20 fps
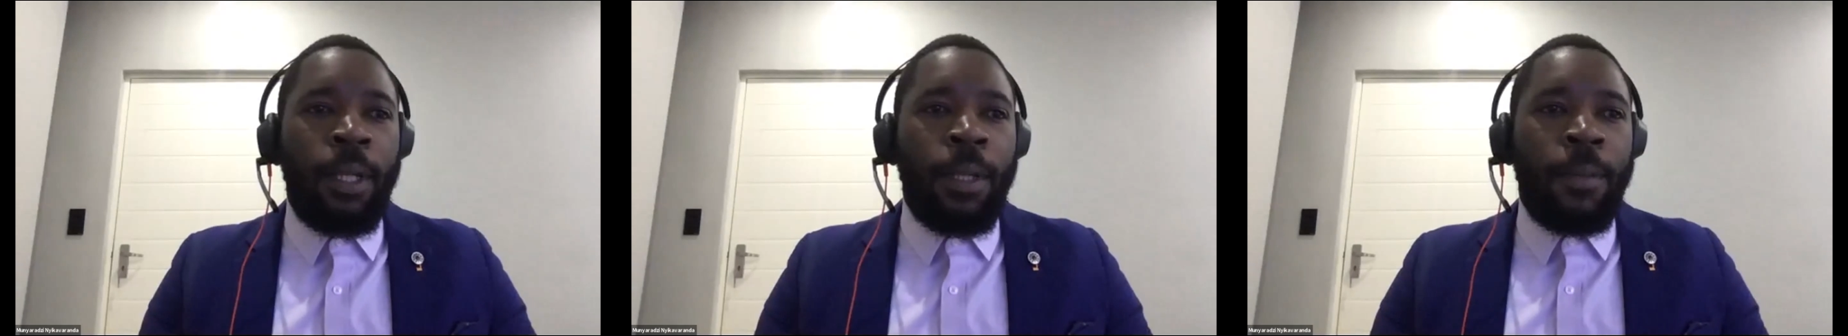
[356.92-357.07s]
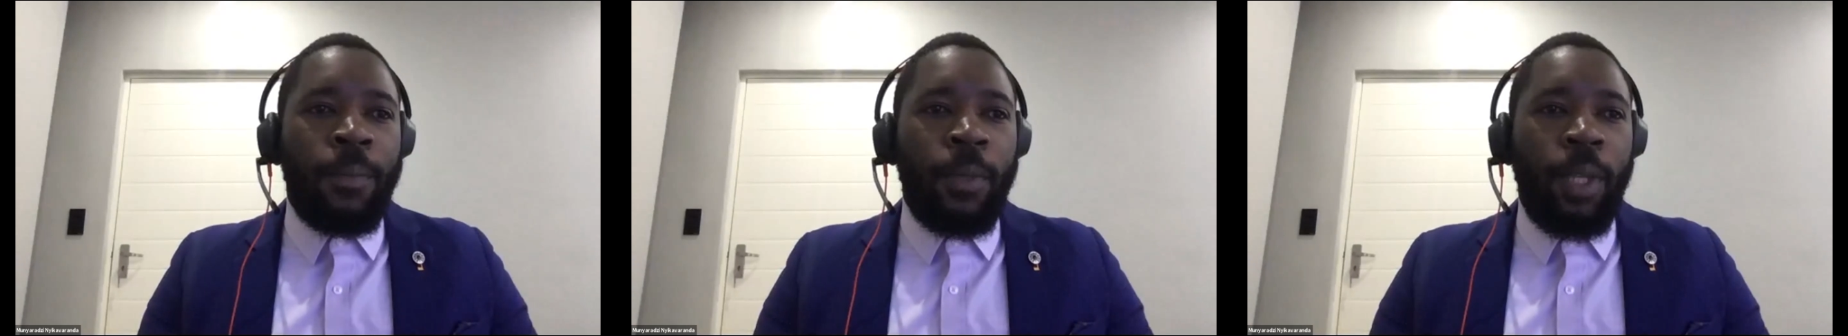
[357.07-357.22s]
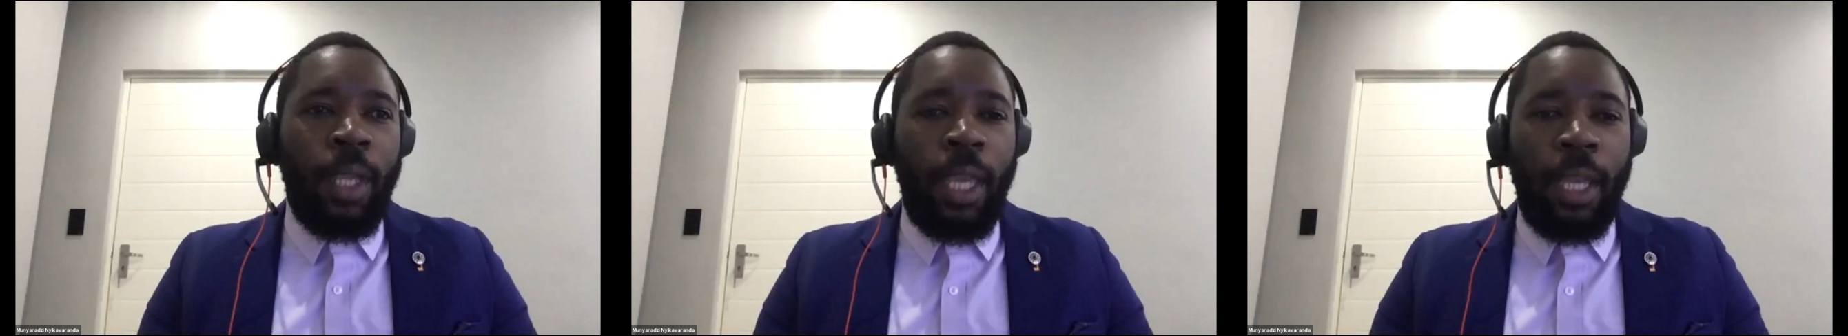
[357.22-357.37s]

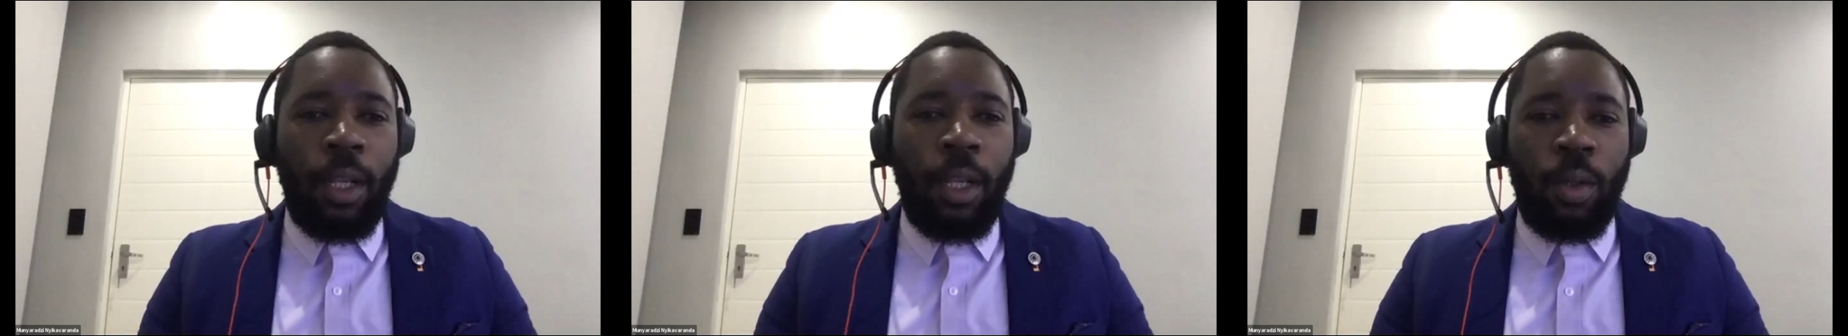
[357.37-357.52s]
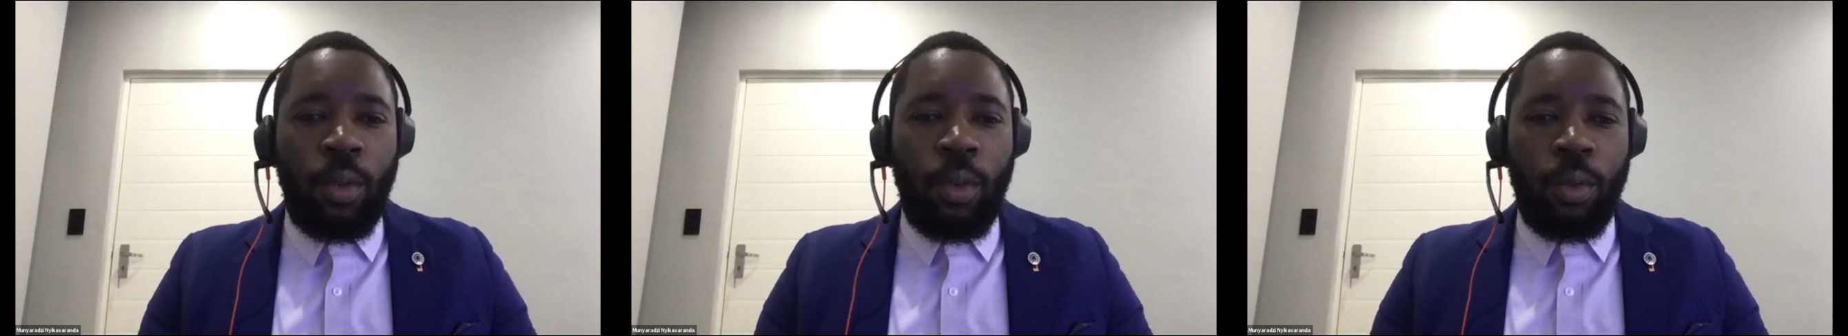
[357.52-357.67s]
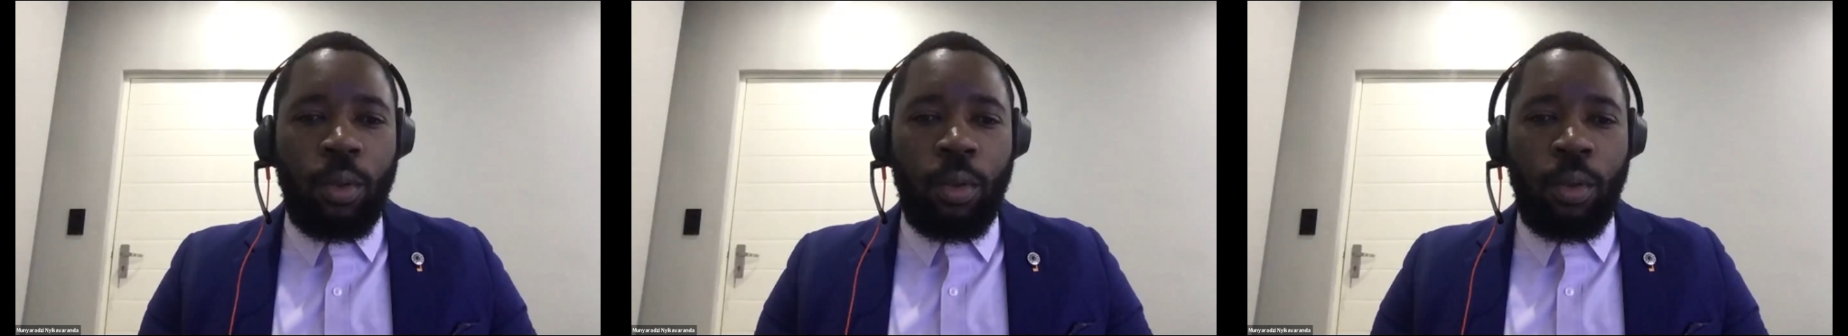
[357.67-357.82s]
Okay,
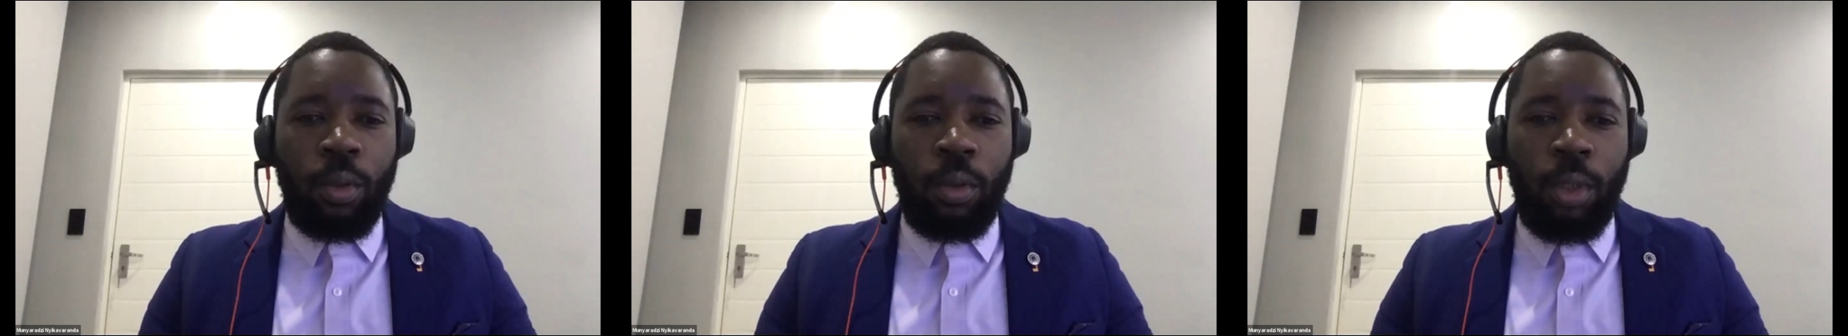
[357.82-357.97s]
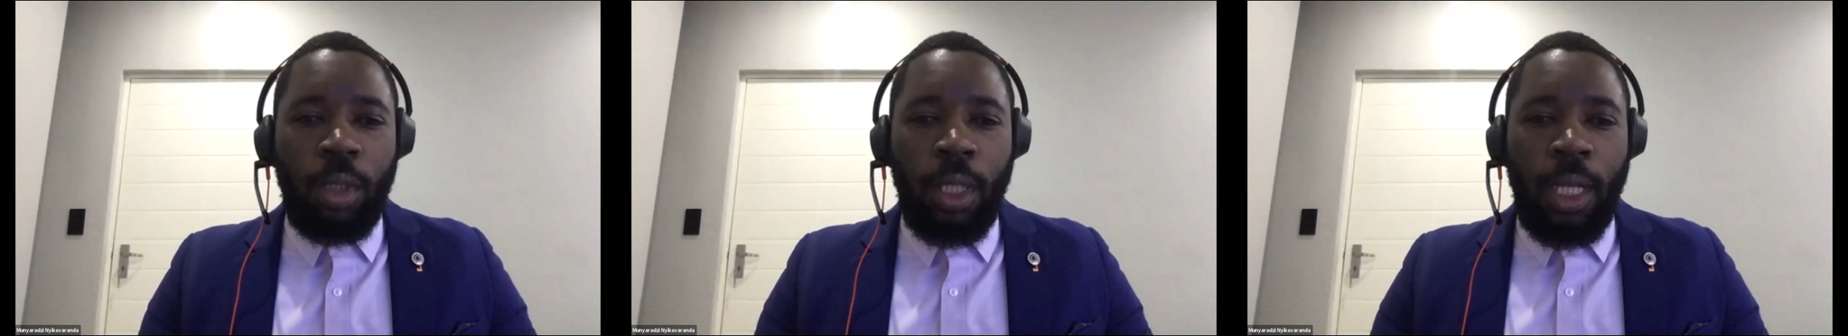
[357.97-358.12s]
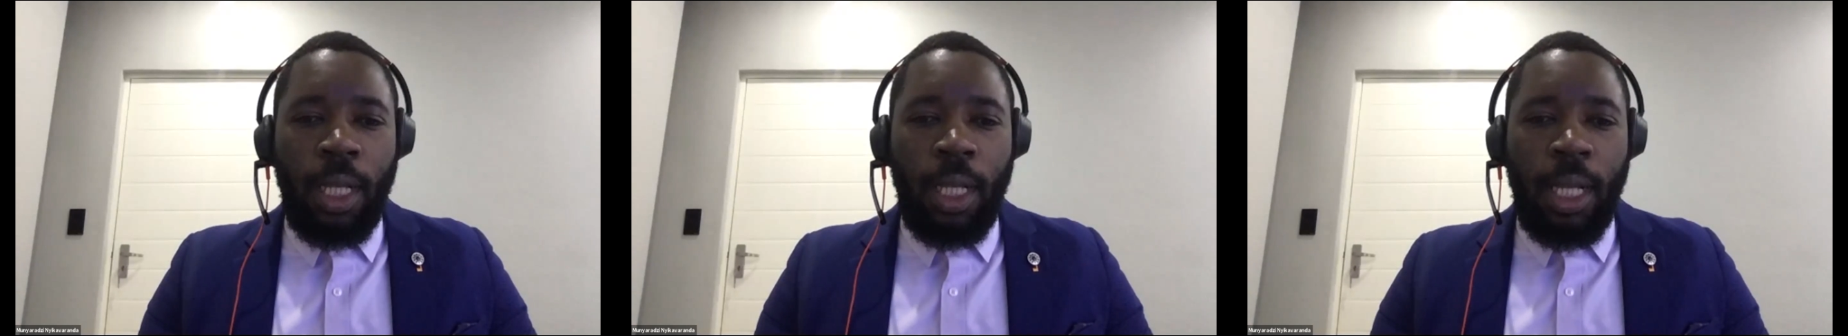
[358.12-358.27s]

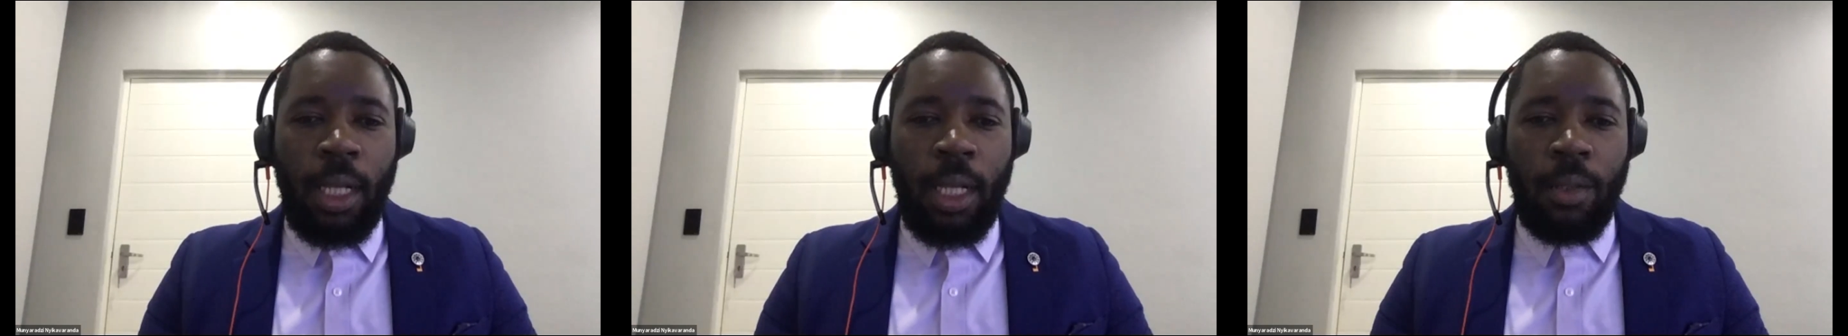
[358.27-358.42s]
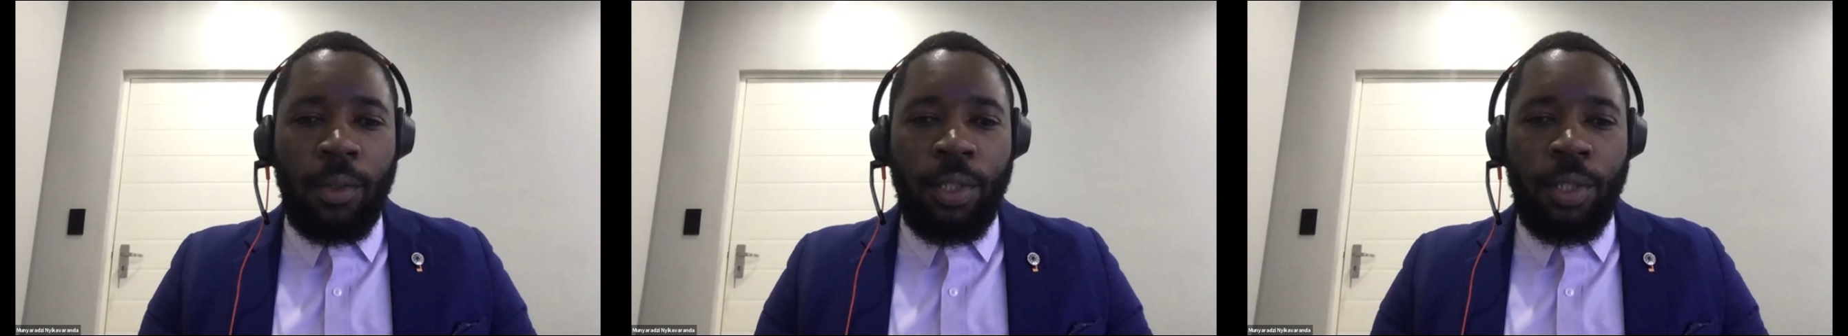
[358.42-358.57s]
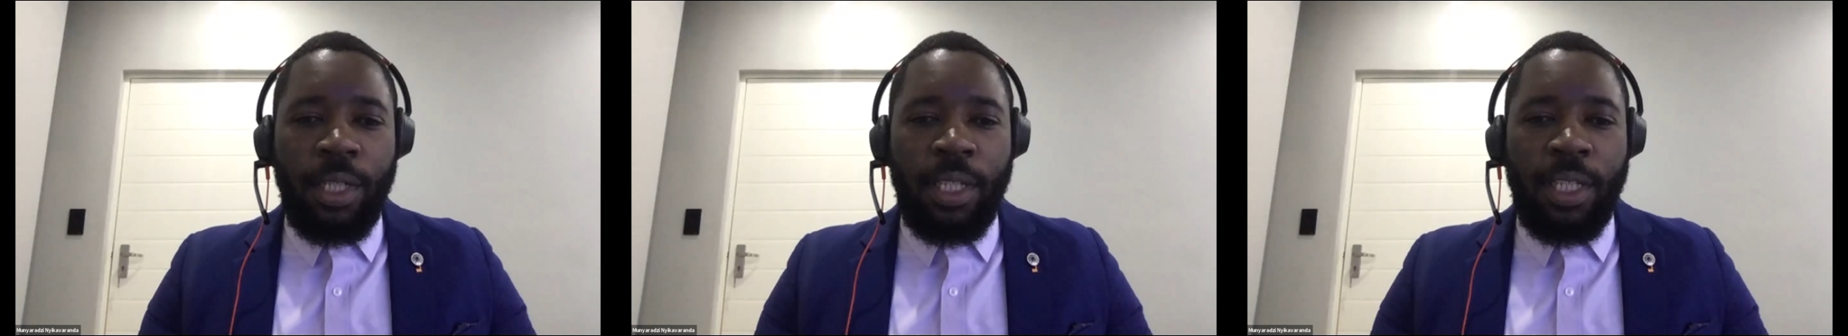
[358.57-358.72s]
cool.
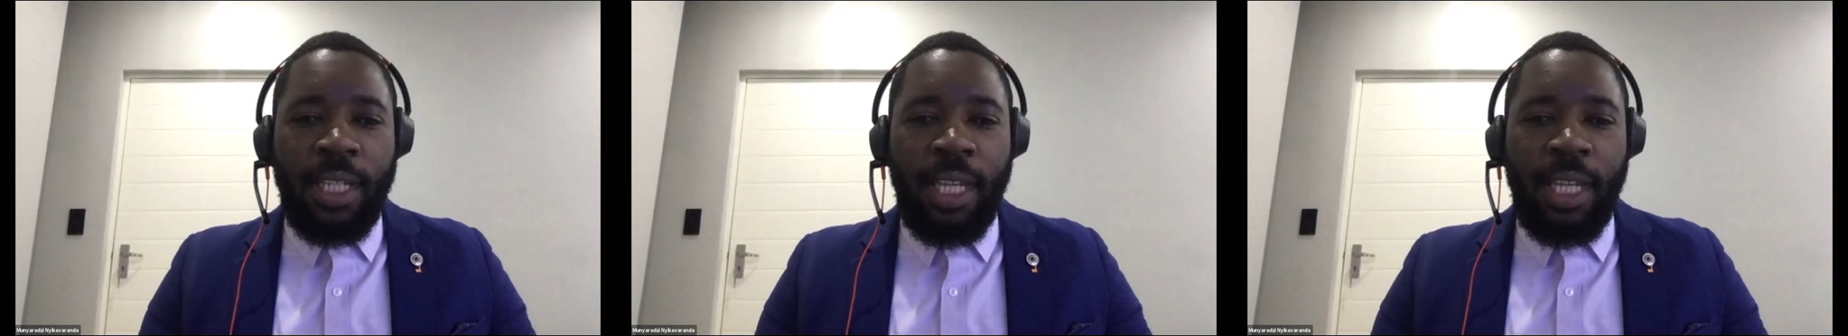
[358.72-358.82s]
I'll just